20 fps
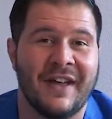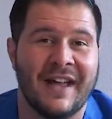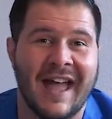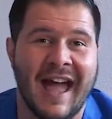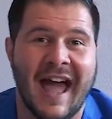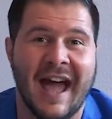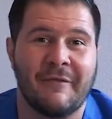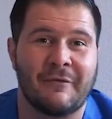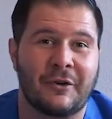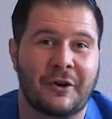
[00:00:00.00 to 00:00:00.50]
They
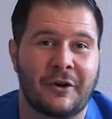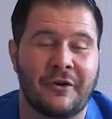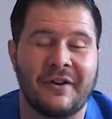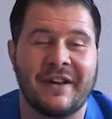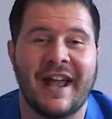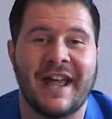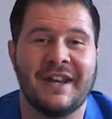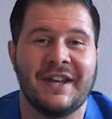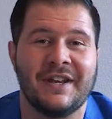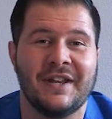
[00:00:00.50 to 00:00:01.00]
have
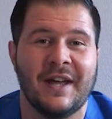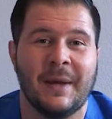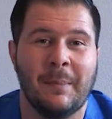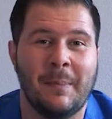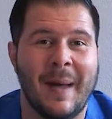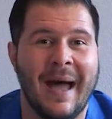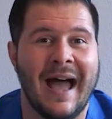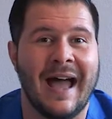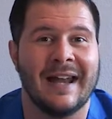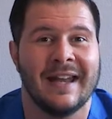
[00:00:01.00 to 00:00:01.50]
created a
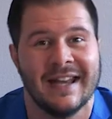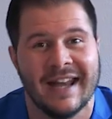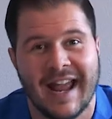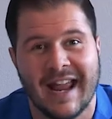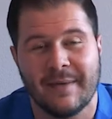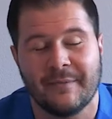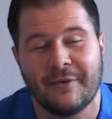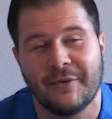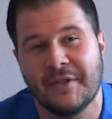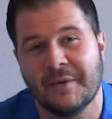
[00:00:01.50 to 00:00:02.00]
bad
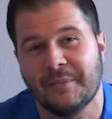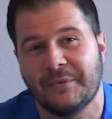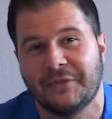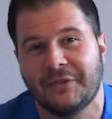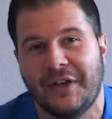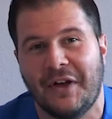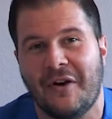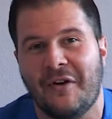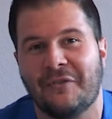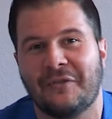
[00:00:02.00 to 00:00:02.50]
name for
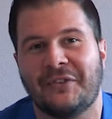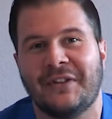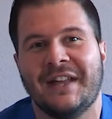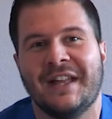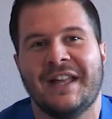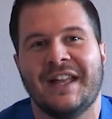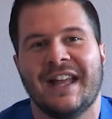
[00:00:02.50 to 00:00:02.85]
themselves.